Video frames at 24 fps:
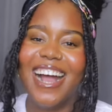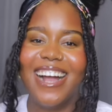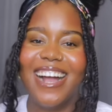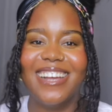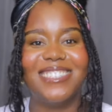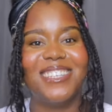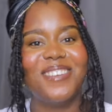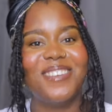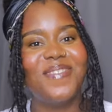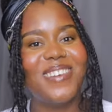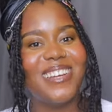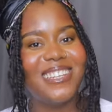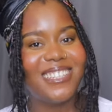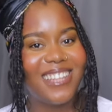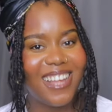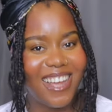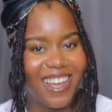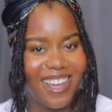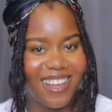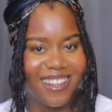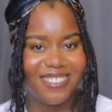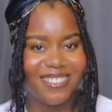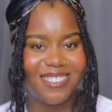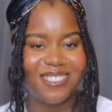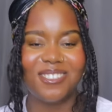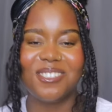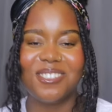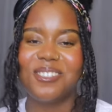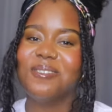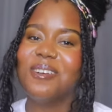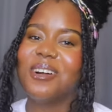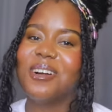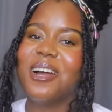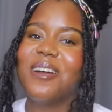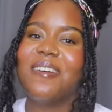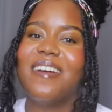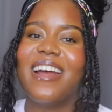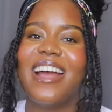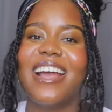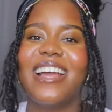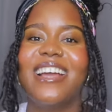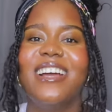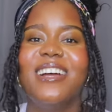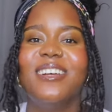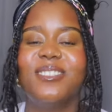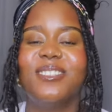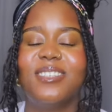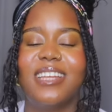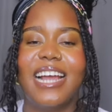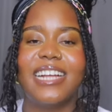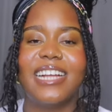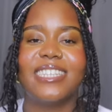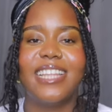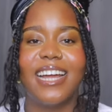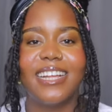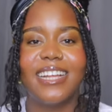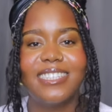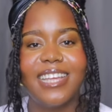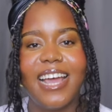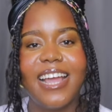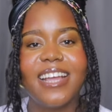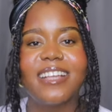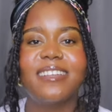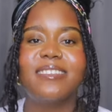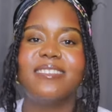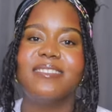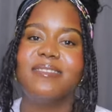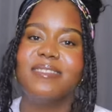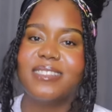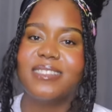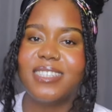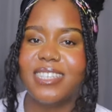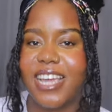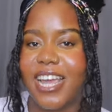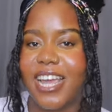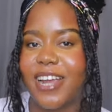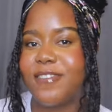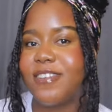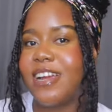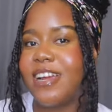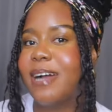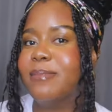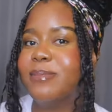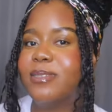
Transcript: a mental health social worker, right? So like that's like the area